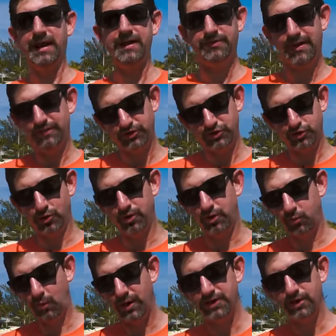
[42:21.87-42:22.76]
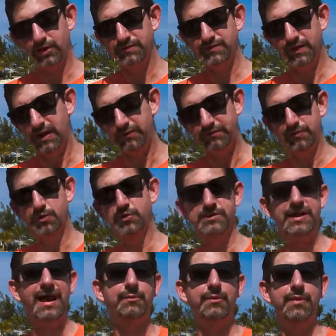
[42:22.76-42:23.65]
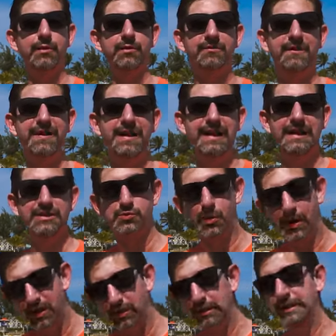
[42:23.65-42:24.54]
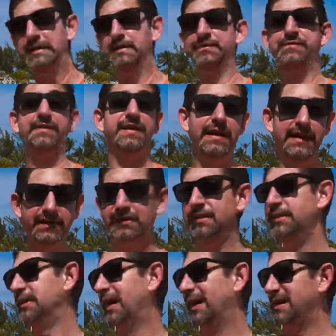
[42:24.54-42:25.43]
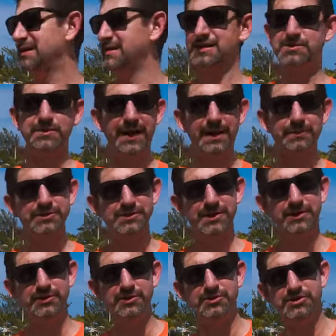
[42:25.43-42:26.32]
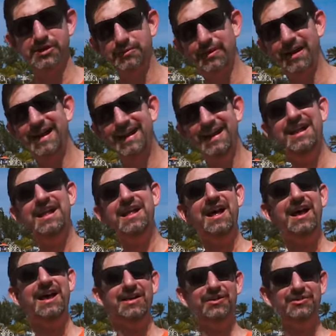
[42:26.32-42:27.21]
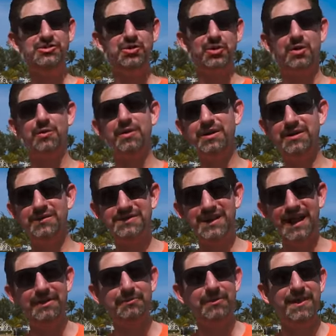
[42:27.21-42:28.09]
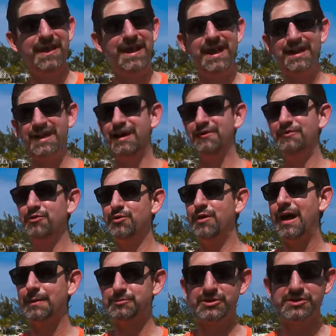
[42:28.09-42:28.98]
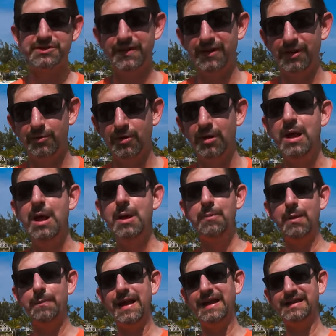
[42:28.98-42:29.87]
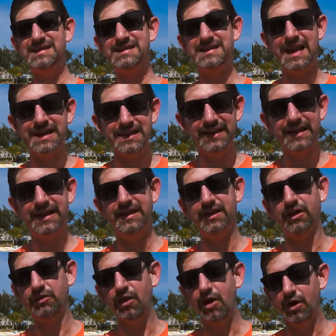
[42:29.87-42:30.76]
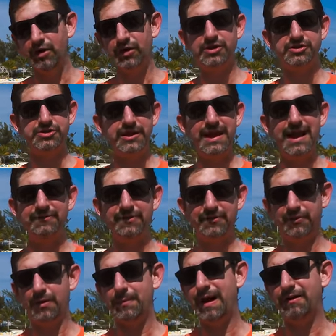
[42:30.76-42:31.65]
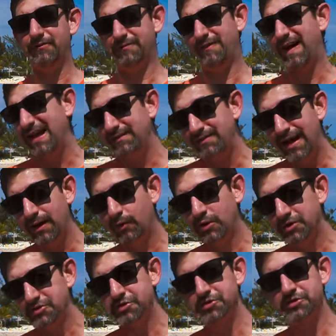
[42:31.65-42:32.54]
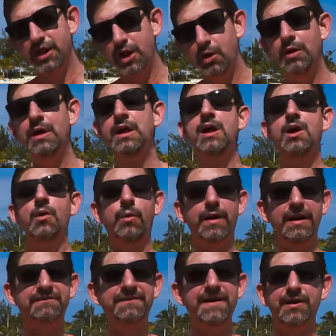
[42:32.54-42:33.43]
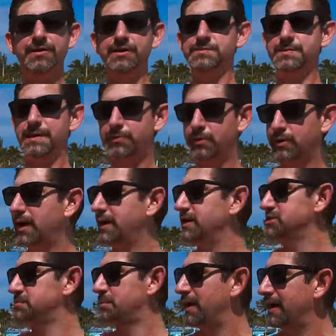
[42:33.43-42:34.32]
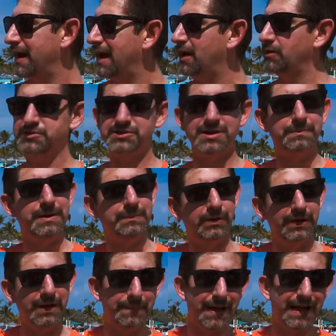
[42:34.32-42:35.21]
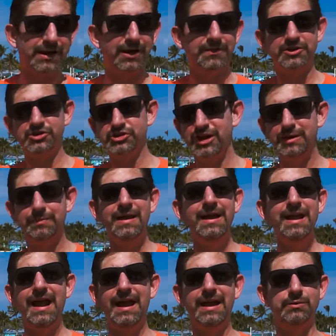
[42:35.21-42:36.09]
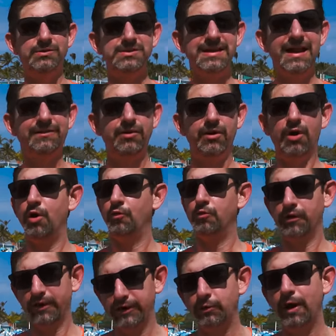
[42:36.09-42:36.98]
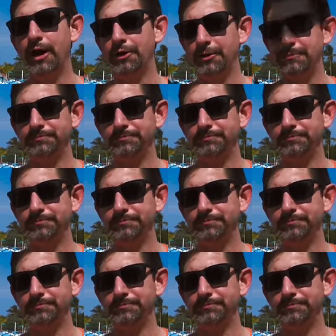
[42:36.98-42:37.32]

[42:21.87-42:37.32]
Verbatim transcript: kind of have a shorter window of, of food time when they were feeding as well. Feeding, I guess that's what happens on a cruise ship, right? A shorter window of time when they had uh, food options available. But by extending it longer, so you have it for about five hours or so, So what I found is people kind of spread out, some people get back on the ship, and it was never overly crowded.